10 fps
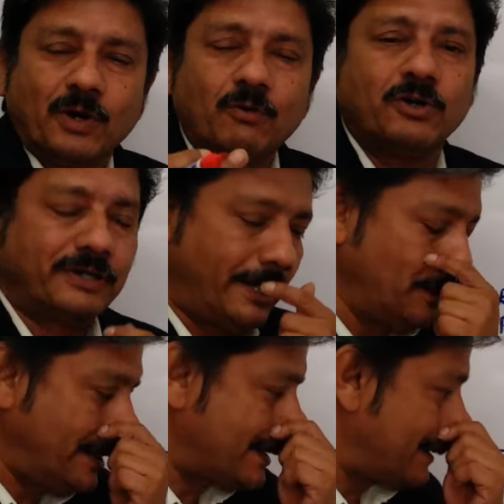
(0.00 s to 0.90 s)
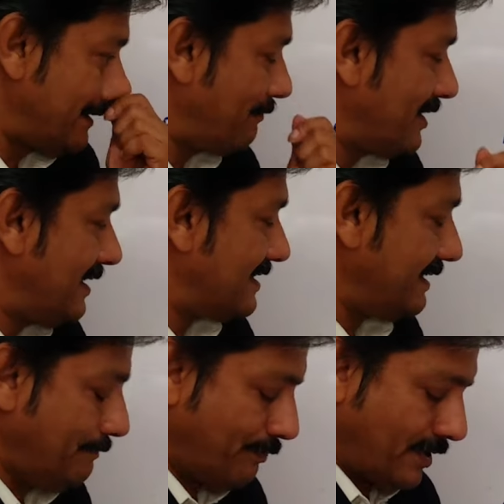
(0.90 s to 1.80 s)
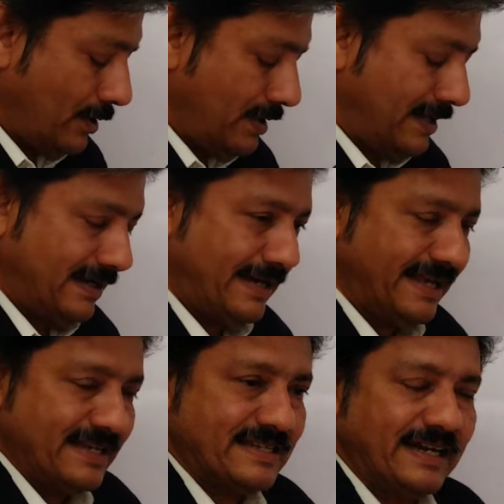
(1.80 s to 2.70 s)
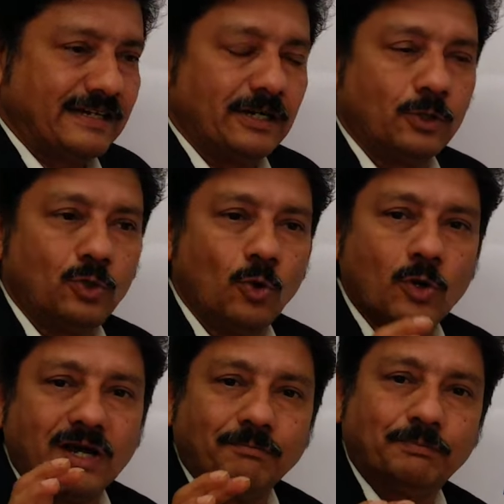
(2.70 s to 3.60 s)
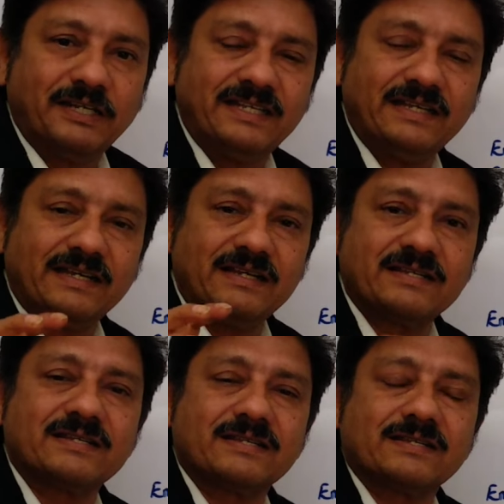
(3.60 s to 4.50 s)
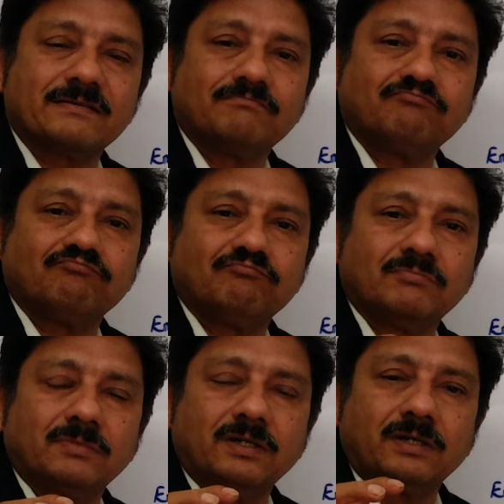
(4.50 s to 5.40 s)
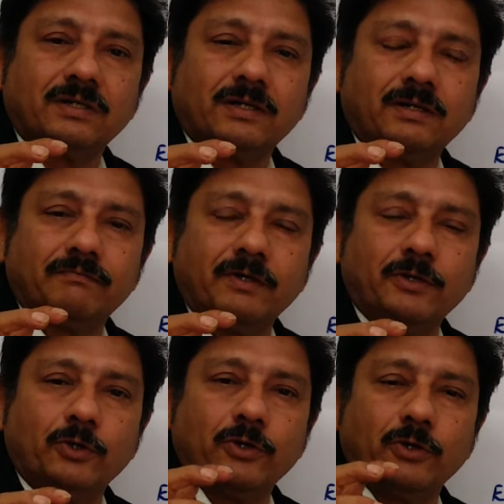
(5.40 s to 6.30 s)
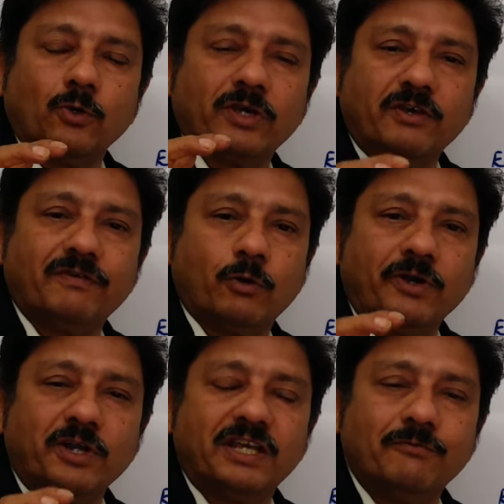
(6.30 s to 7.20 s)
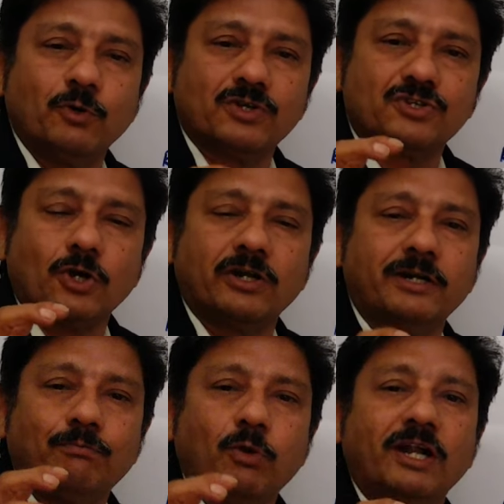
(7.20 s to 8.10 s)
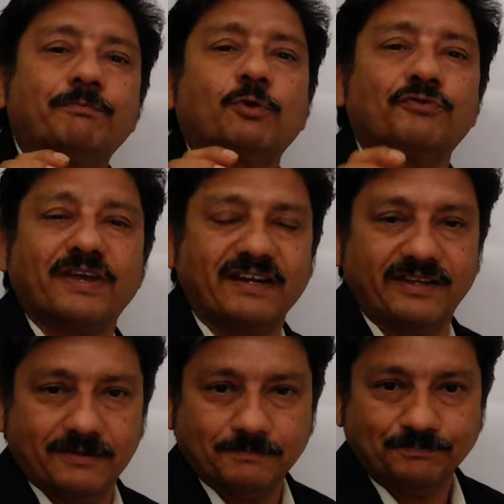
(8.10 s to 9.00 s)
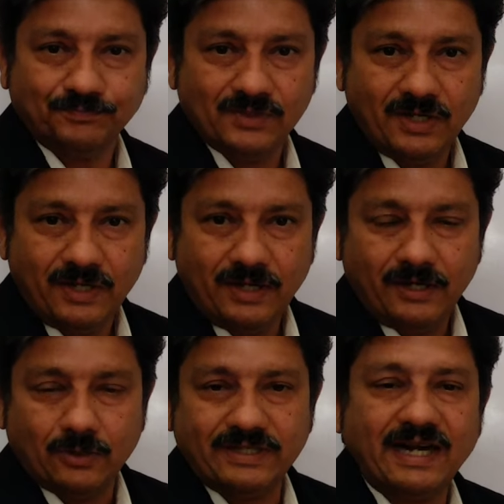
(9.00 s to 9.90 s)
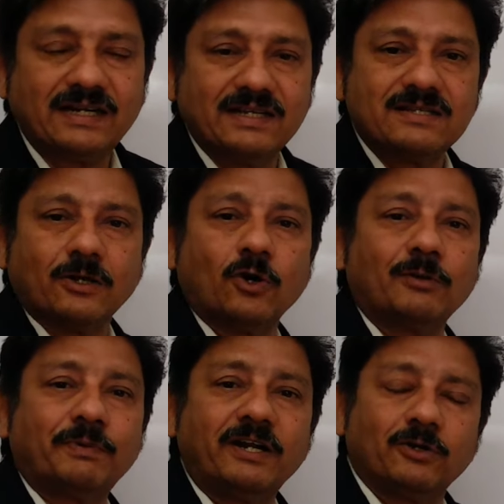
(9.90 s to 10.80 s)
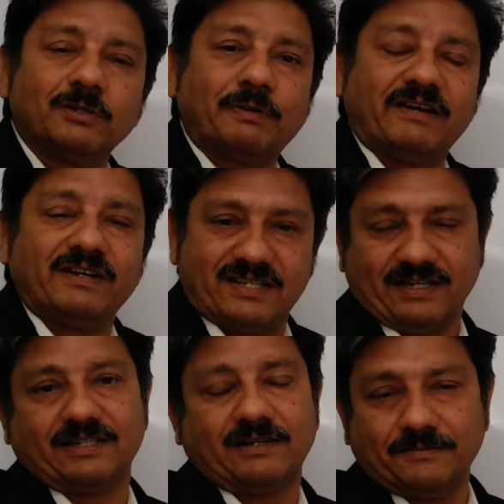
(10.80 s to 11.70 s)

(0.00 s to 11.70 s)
Now, I want to tell you this. See, like I said, no company is going to give you a solid bulletproof career. Now, that is the corporate or the private sector.